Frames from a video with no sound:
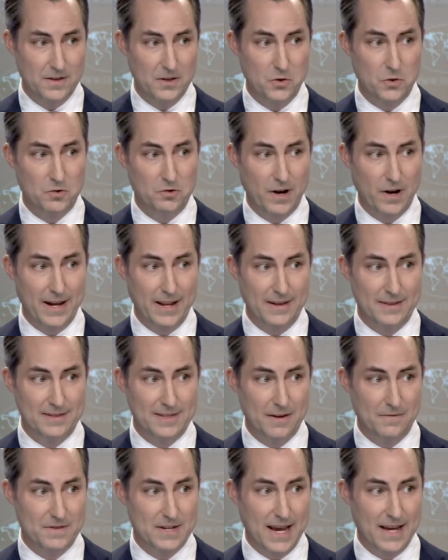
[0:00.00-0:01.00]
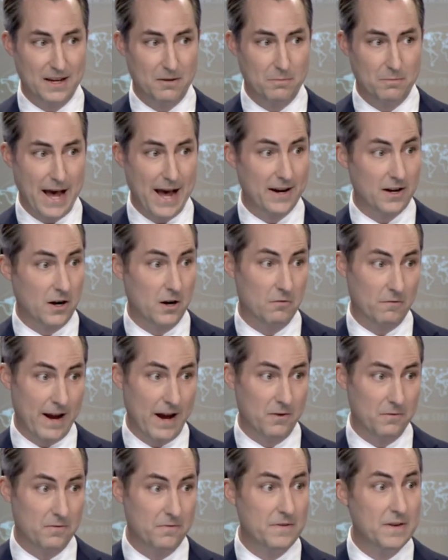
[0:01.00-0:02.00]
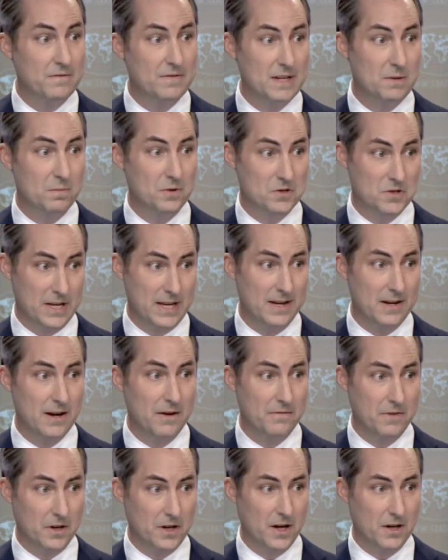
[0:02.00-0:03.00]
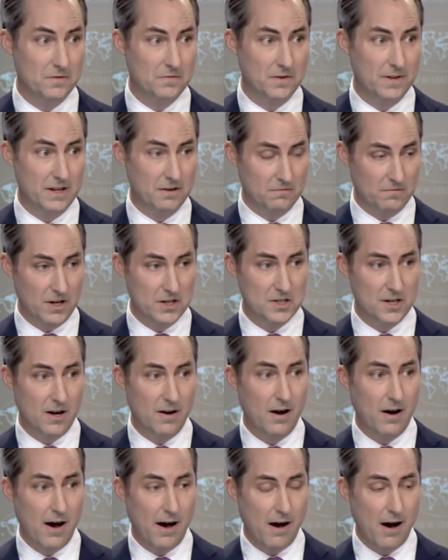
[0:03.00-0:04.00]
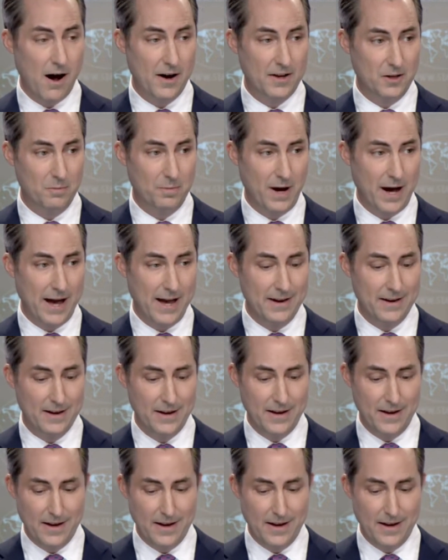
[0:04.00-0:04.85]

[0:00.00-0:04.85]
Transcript: The Ukrainians have taken back around 50% of the country that Russia occupied